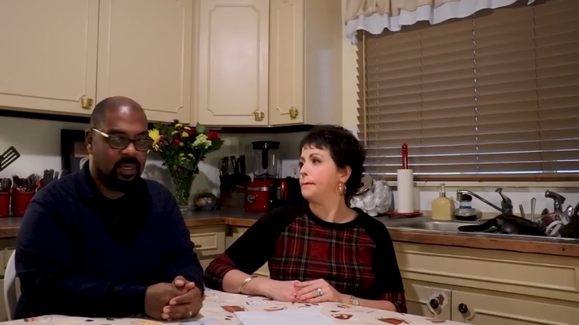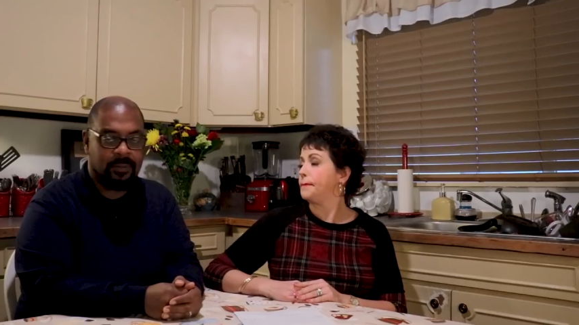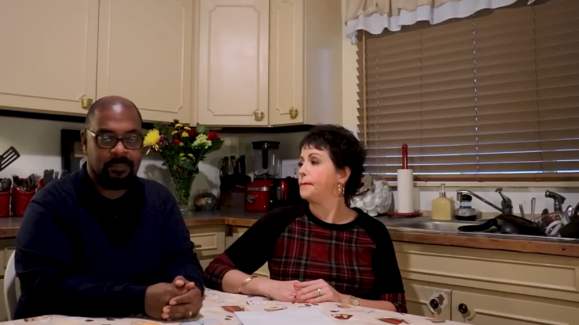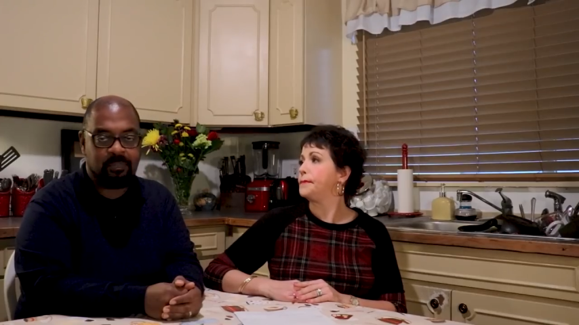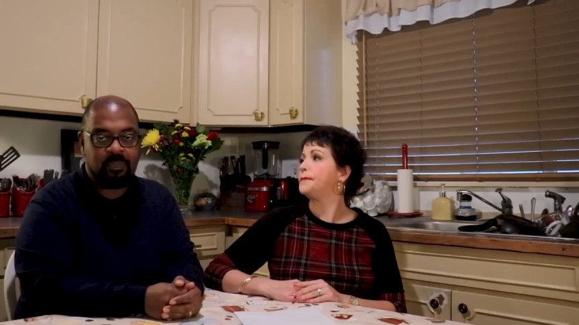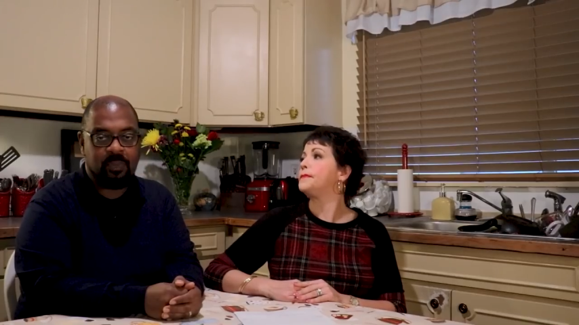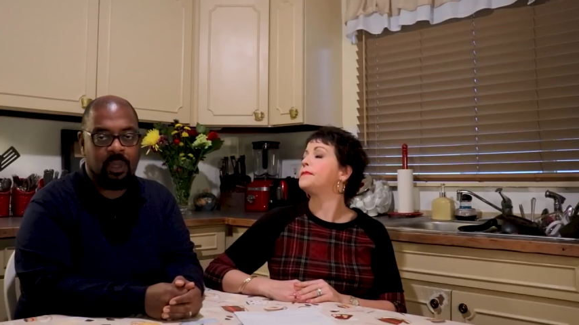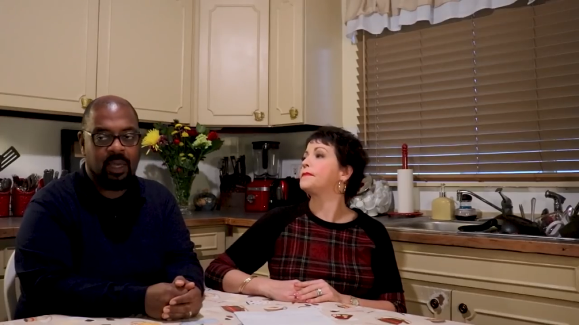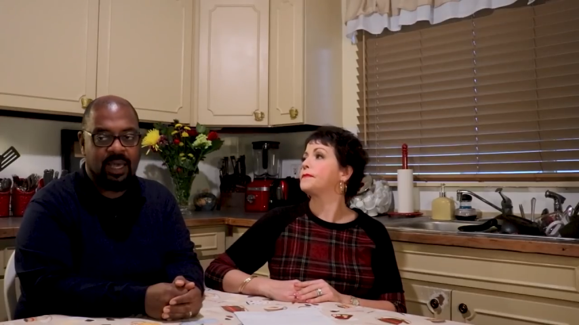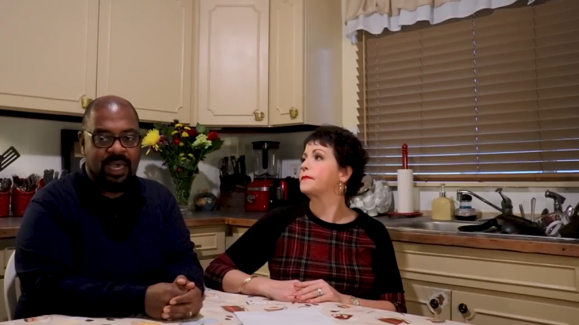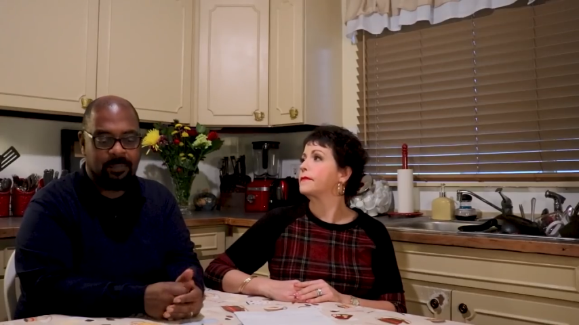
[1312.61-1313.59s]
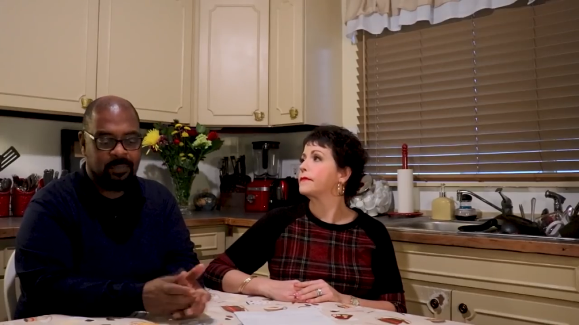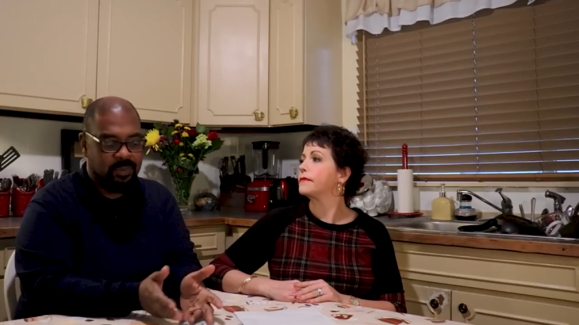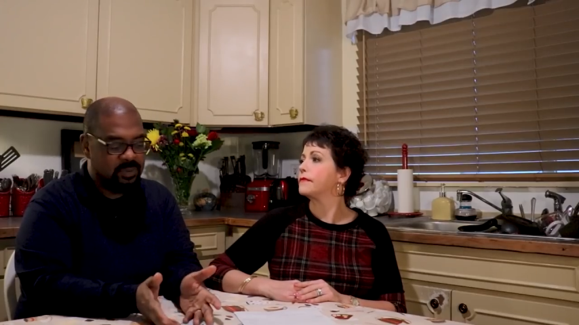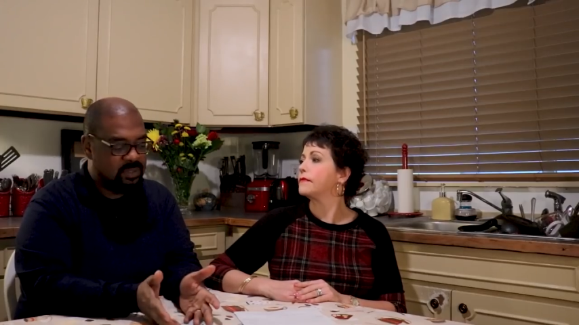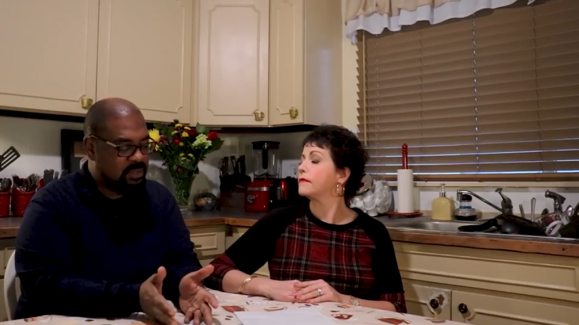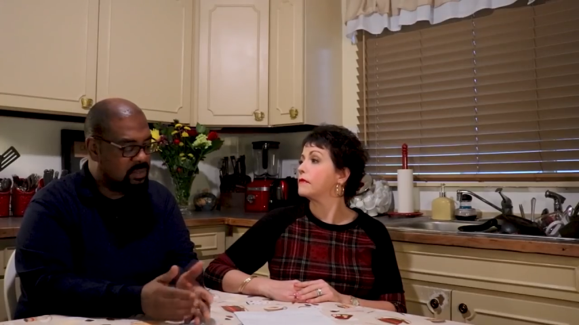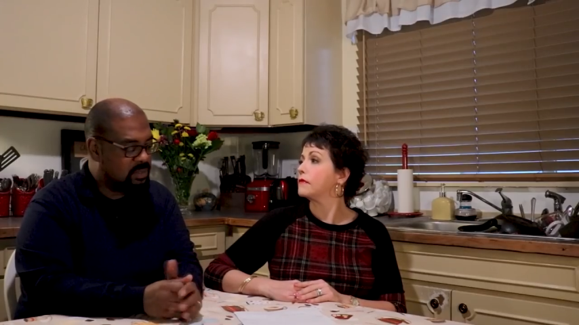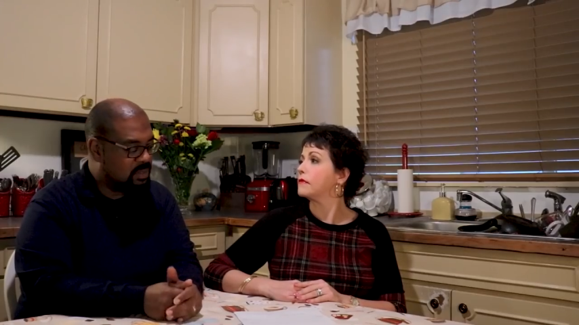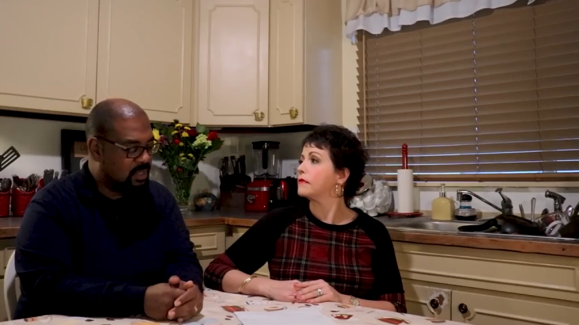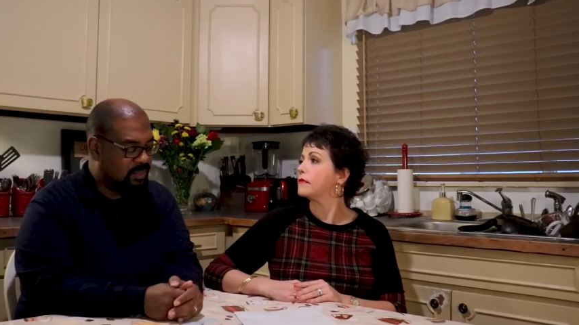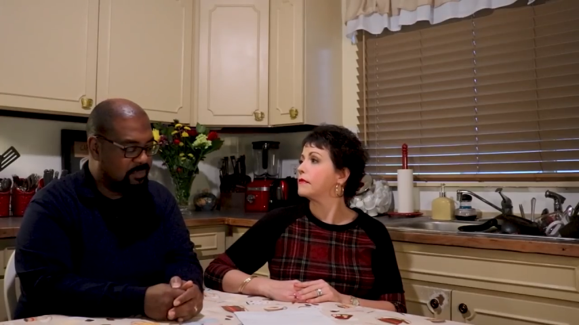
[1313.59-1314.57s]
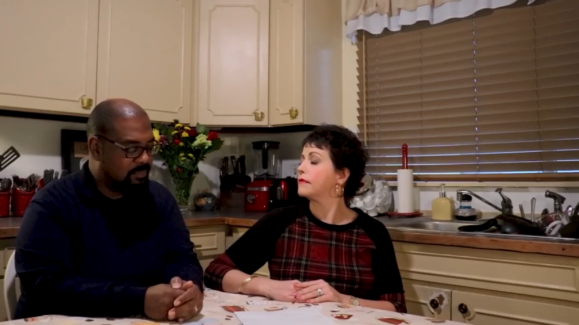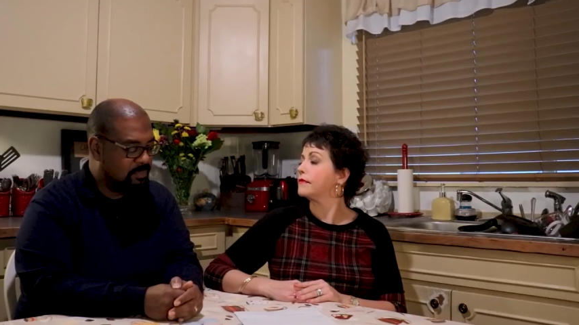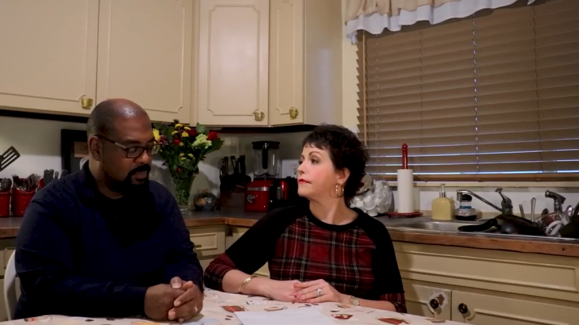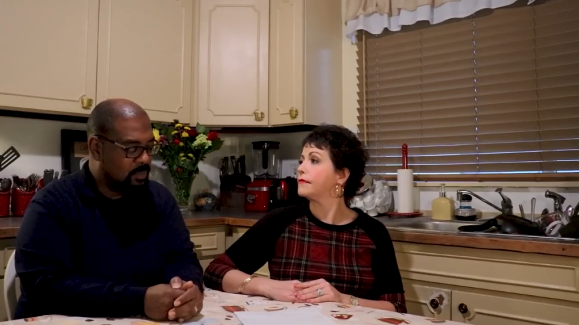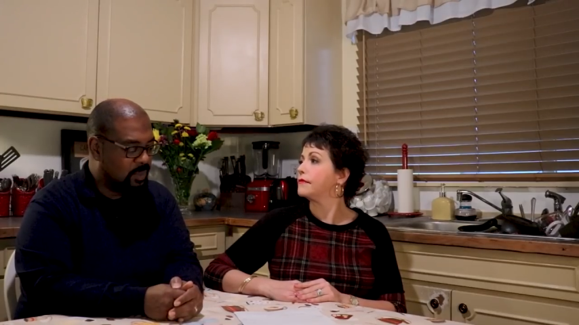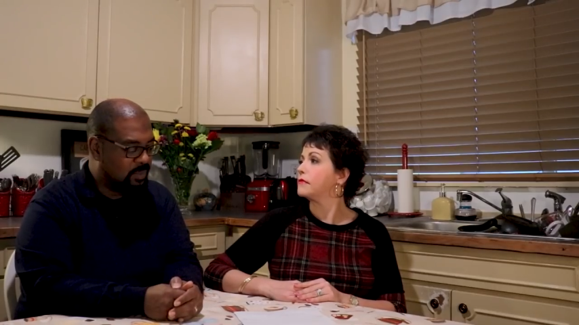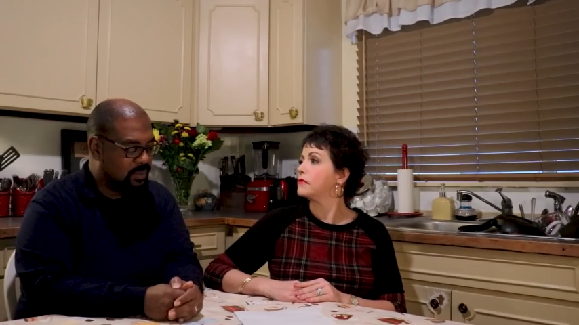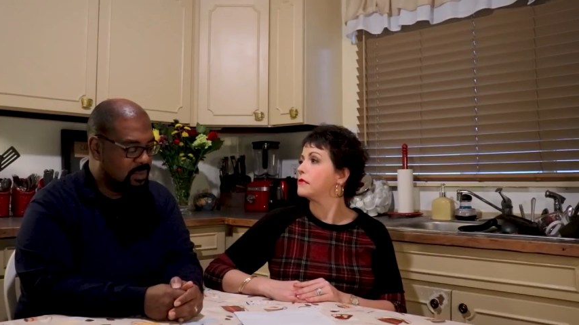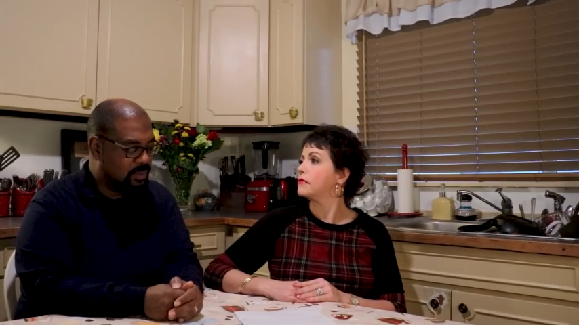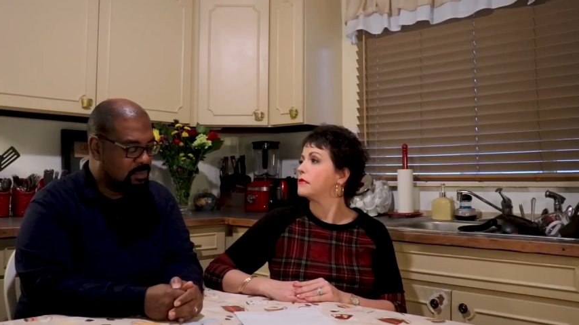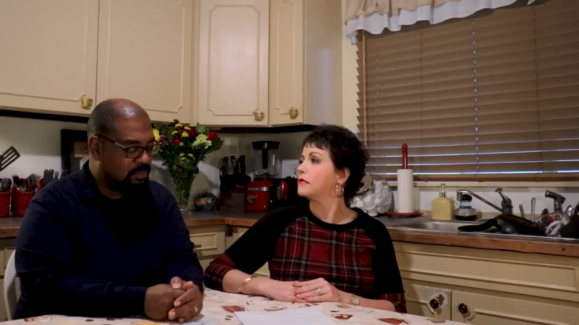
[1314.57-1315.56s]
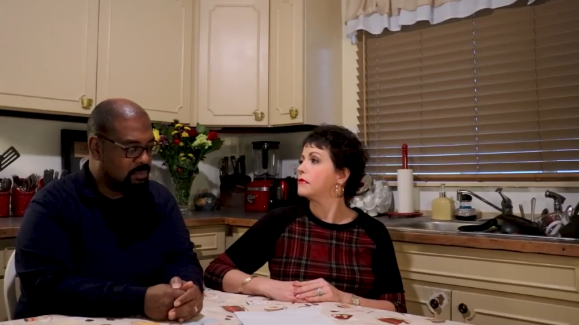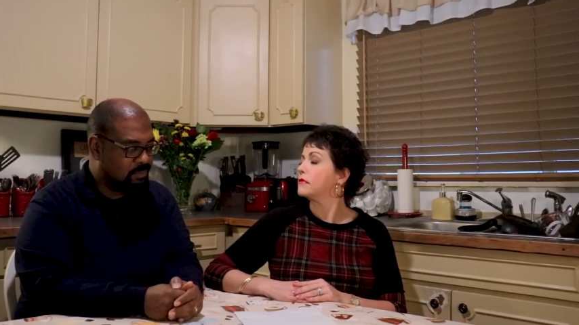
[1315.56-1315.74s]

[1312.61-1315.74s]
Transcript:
Speaker 1: Um, I purchased some what was it?